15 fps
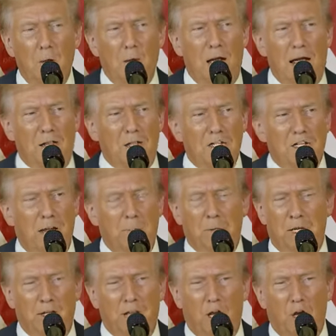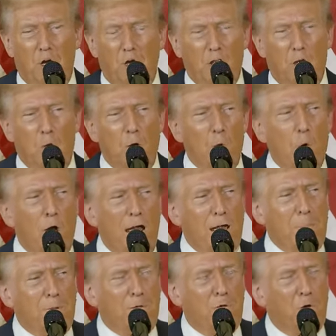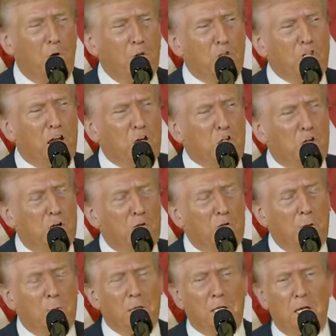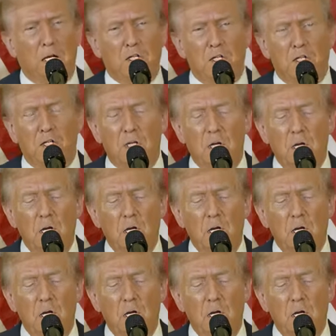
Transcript: Well, I had the same thing. They went way before the statute of limitations.